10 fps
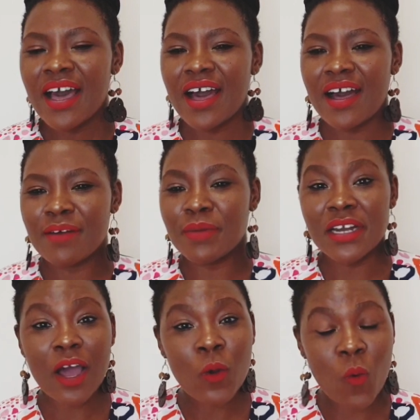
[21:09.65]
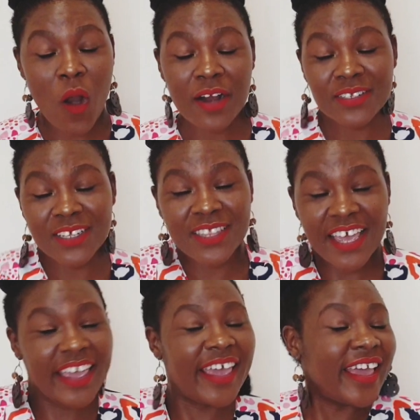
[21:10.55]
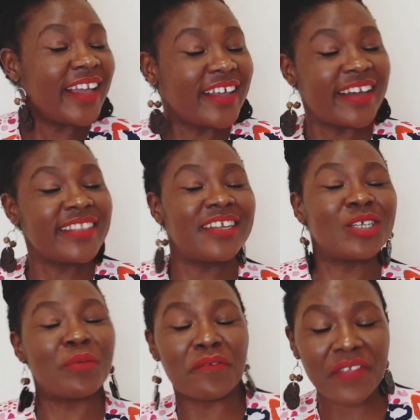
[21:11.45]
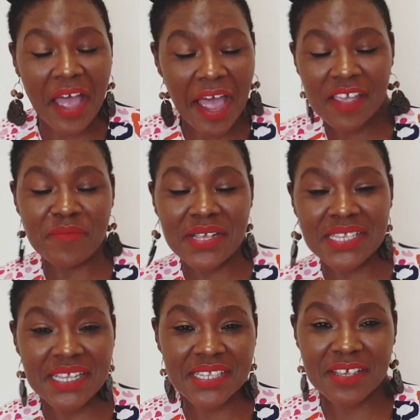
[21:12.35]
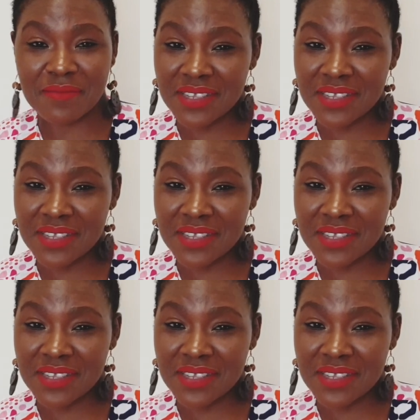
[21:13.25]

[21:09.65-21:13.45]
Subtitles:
but now works at the top of the IB system.